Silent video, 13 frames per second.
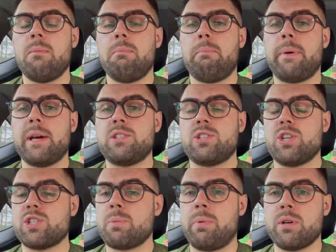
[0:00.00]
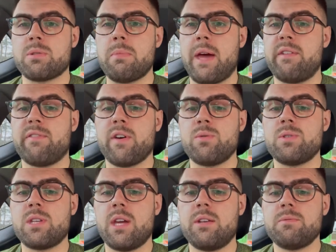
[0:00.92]
but it's just to put some headphones
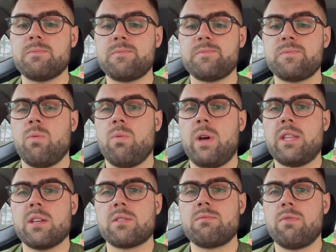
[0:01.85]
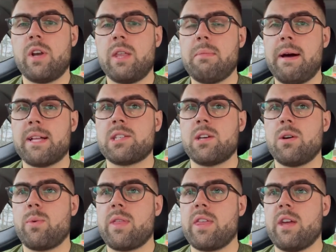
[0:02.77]
in. It doesn't really matter
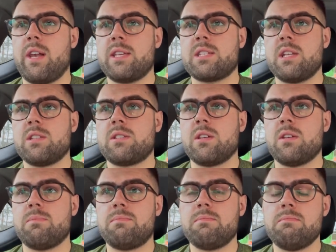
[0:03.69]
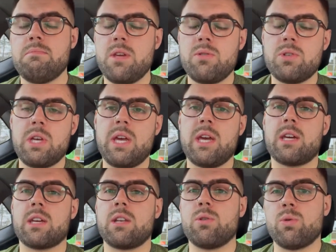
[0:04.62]
whether you're listening to music,
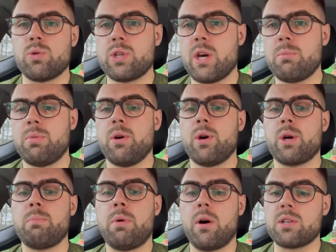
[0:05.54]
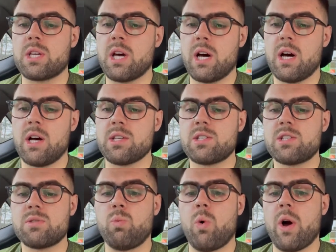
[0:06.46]
an audiobook, podcasts,
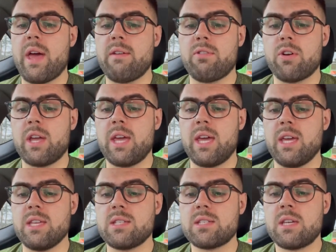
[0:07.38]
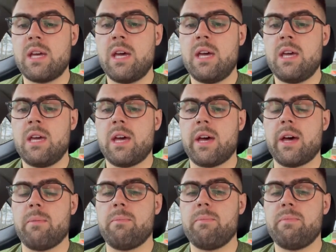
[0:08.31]
whatever it is.
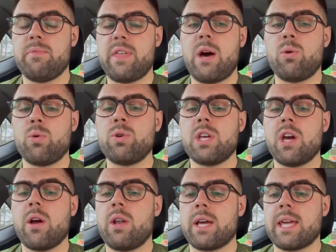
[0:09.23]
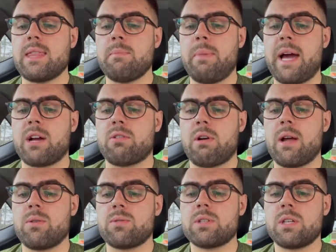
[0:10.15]
That audio, like in the
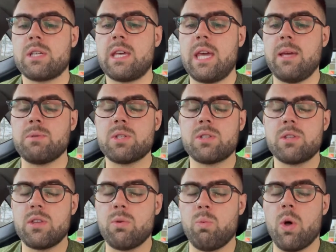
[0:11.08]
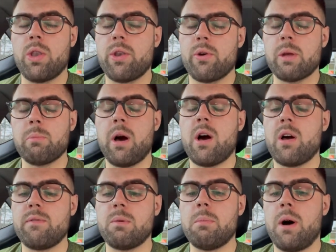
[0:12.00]
background, keeps the wandering part
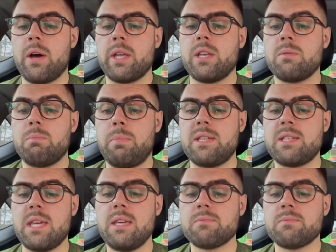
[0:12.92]
of your mind busy,